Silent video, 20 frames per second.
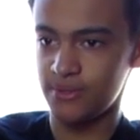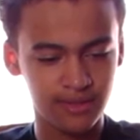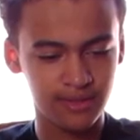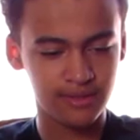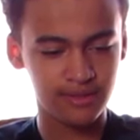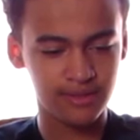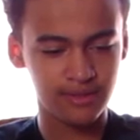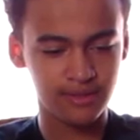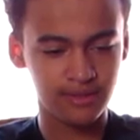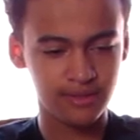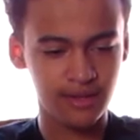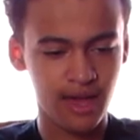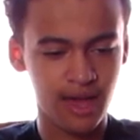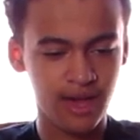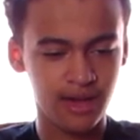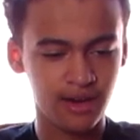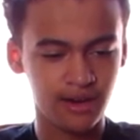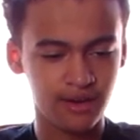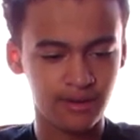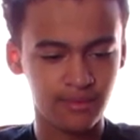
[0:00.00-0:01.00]
It's
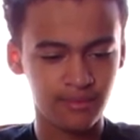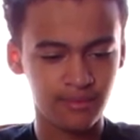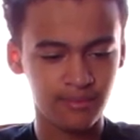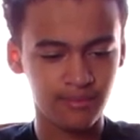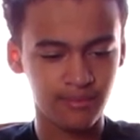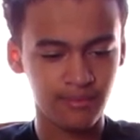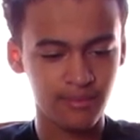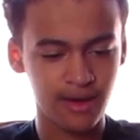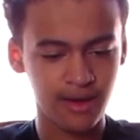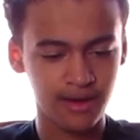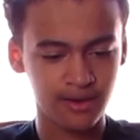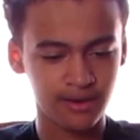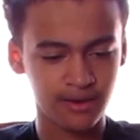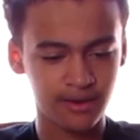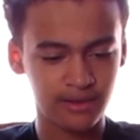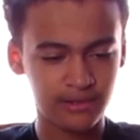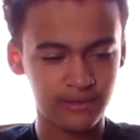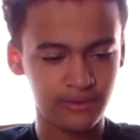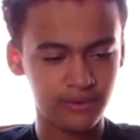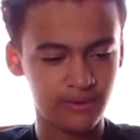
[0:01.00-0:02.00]
Iron
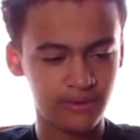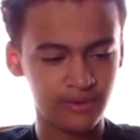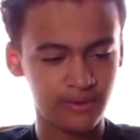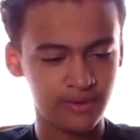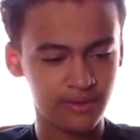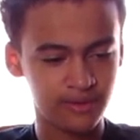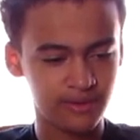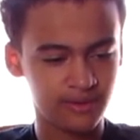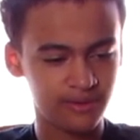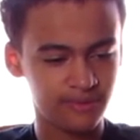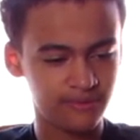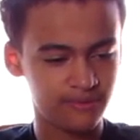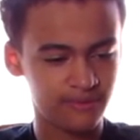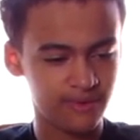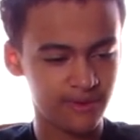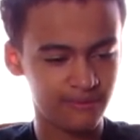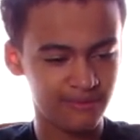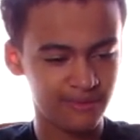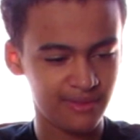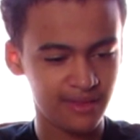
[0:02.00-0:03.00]
Monger toy
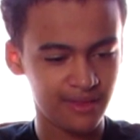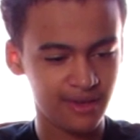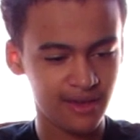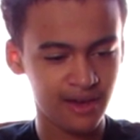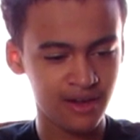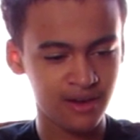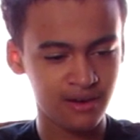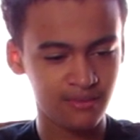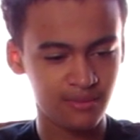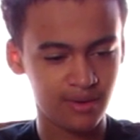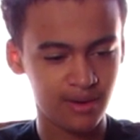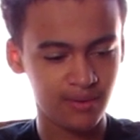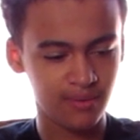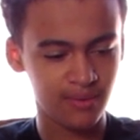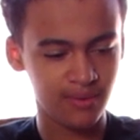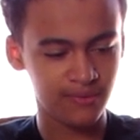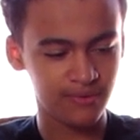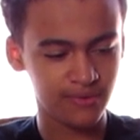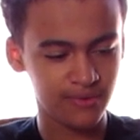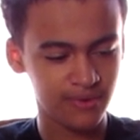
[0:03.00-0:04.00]
from the Iron
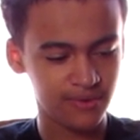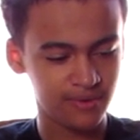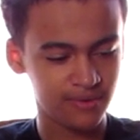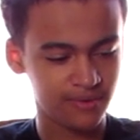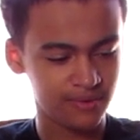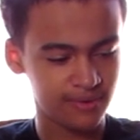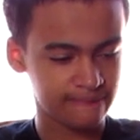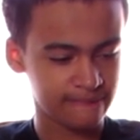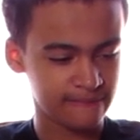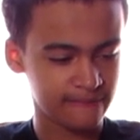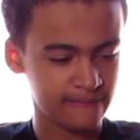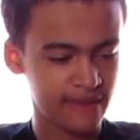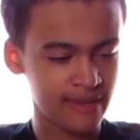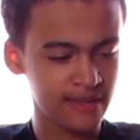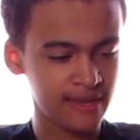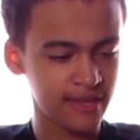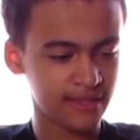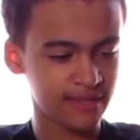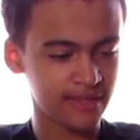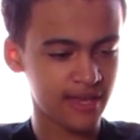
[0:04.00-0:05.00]
Man movie.
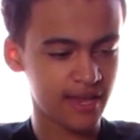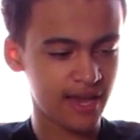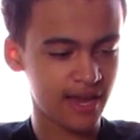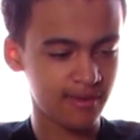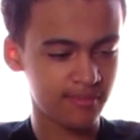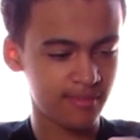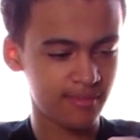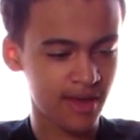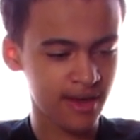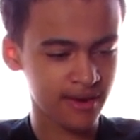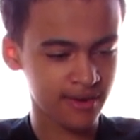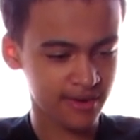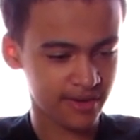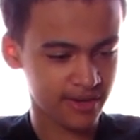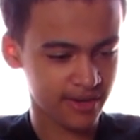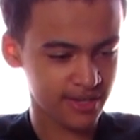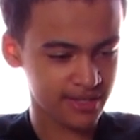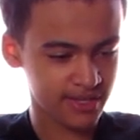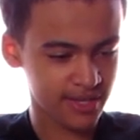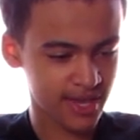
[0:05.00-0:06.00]
I like the Iron Monger
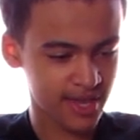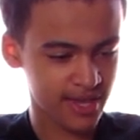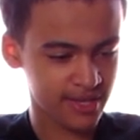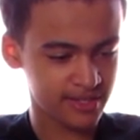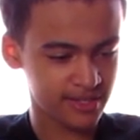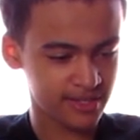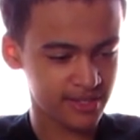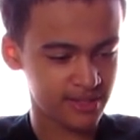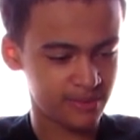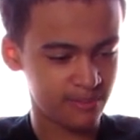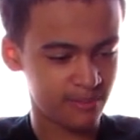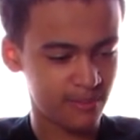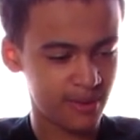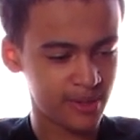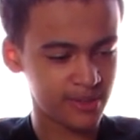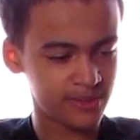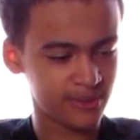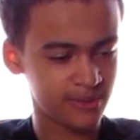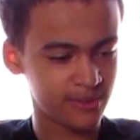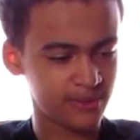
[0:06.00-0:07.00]
because it has these
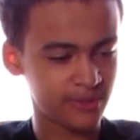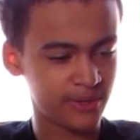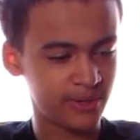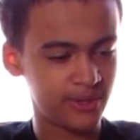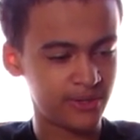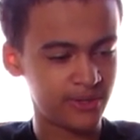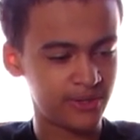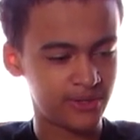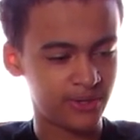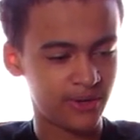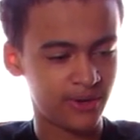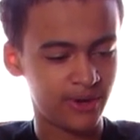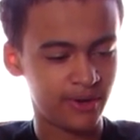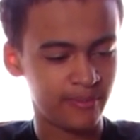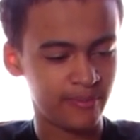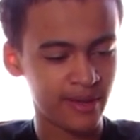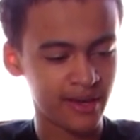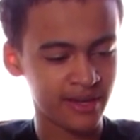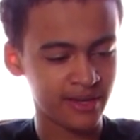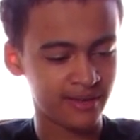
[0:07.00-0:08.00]
missiles on his
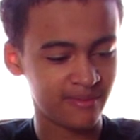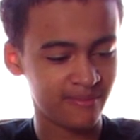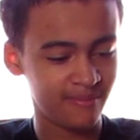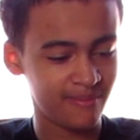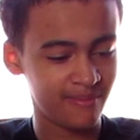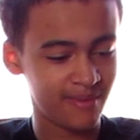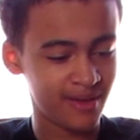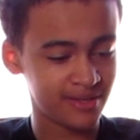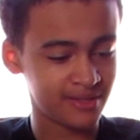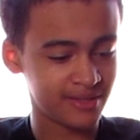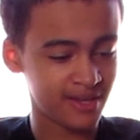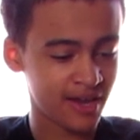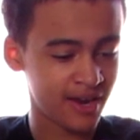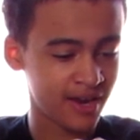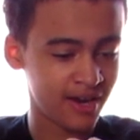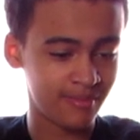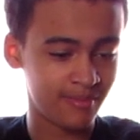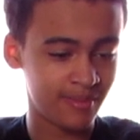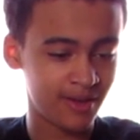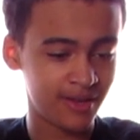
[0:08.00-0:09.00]
arm that can mess
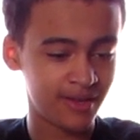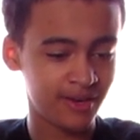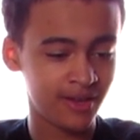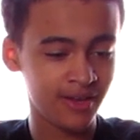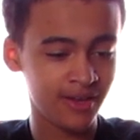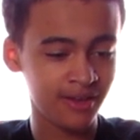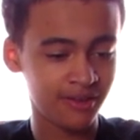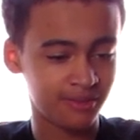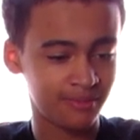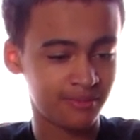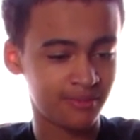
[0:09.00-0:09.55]
Iron Man up.